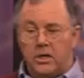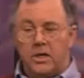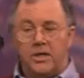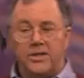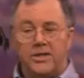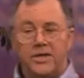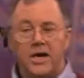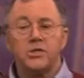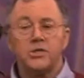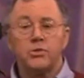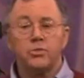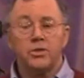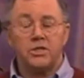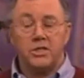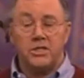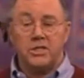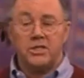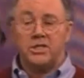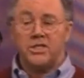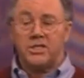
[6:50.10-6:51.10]
And that's what
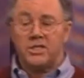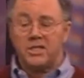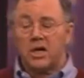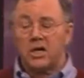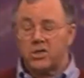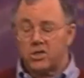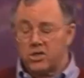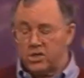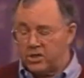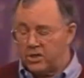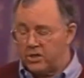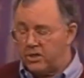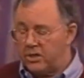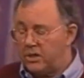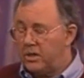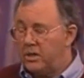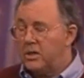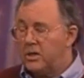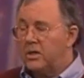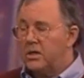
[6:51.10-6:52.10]
this section
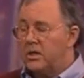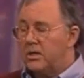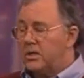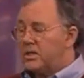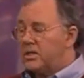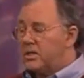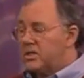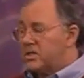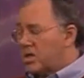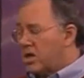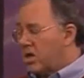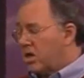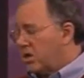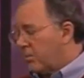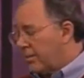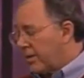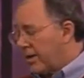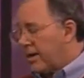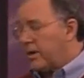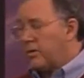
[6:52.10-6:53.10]
is all
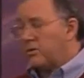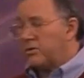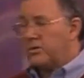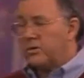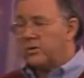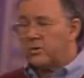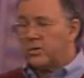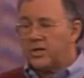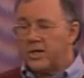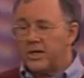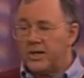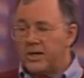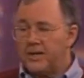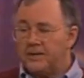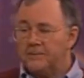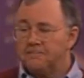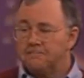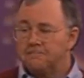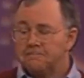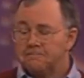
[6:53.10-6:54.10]
about, okay?
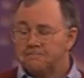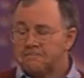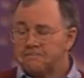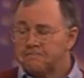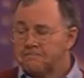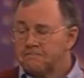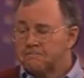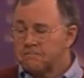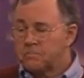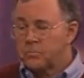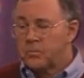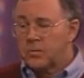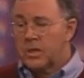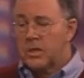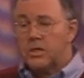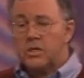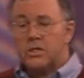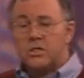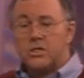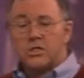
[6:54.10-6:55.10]

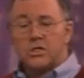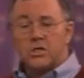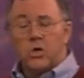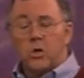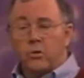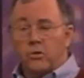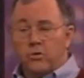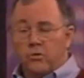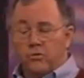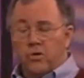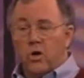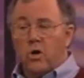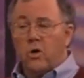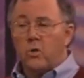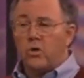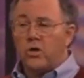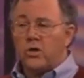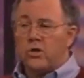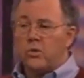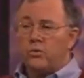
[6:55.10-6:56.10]
So you've
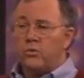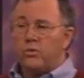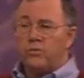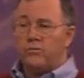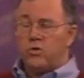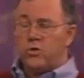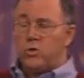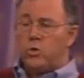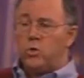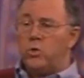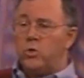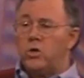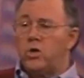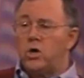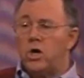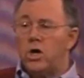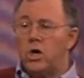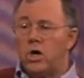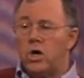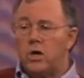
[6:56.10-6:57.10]
already reviewed
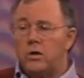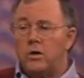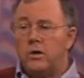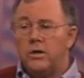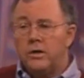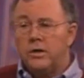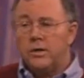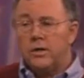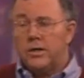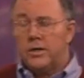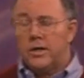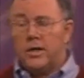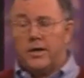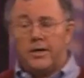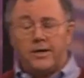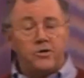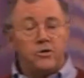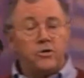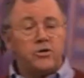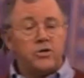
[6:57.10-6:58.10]
our
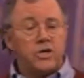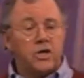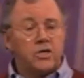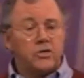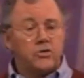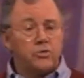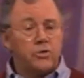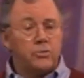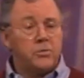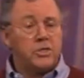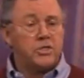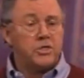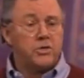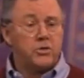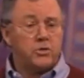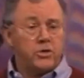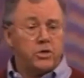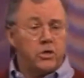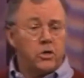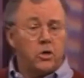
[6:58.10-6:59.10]
introductory
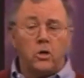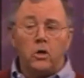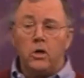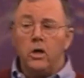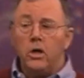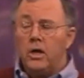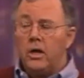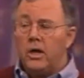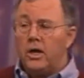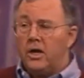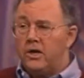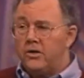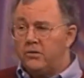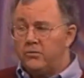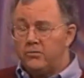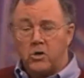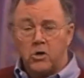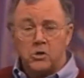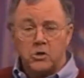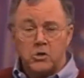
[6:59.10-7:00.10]
material, and
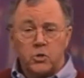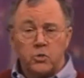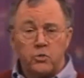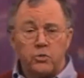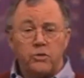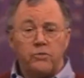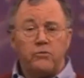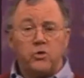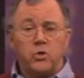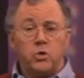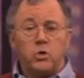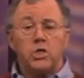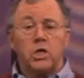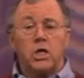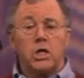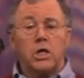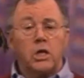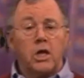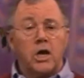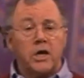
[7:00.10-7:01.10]
you've also reviewed the
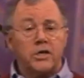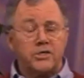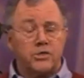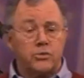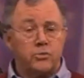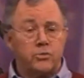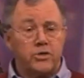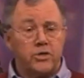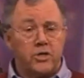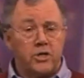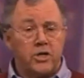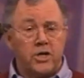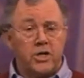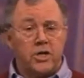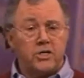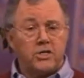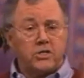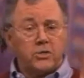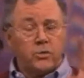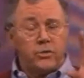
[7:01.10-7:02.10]
glossary
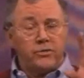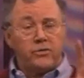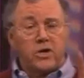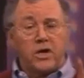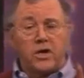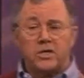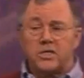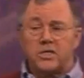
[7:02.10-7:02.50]
again, so we've got